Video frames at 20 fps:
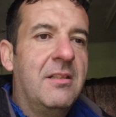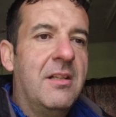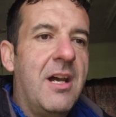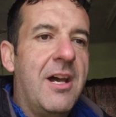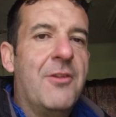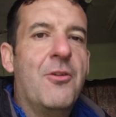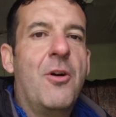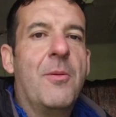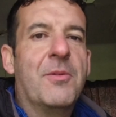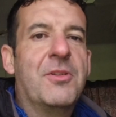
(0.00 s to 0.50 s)

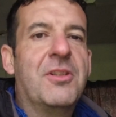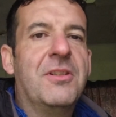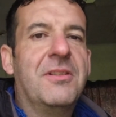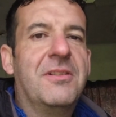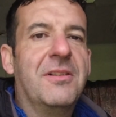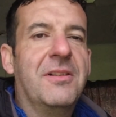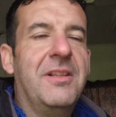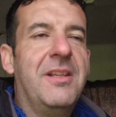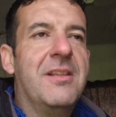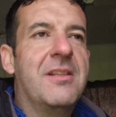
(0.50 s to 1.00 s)
an option
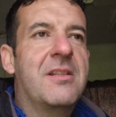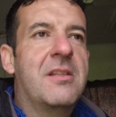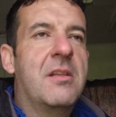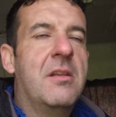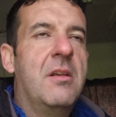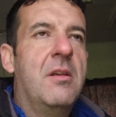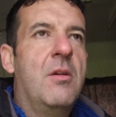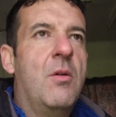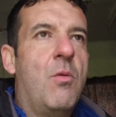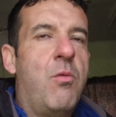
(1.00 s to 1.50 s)
to lease,
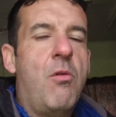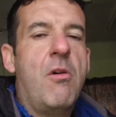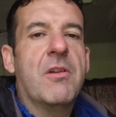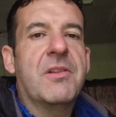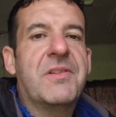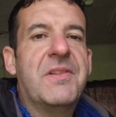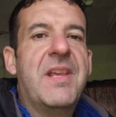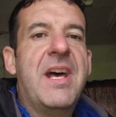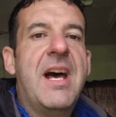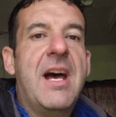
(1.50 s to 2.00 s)

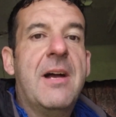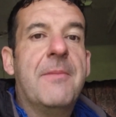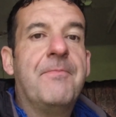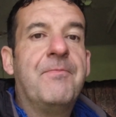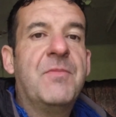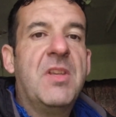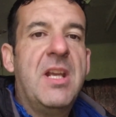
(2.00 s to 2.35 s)
what's that?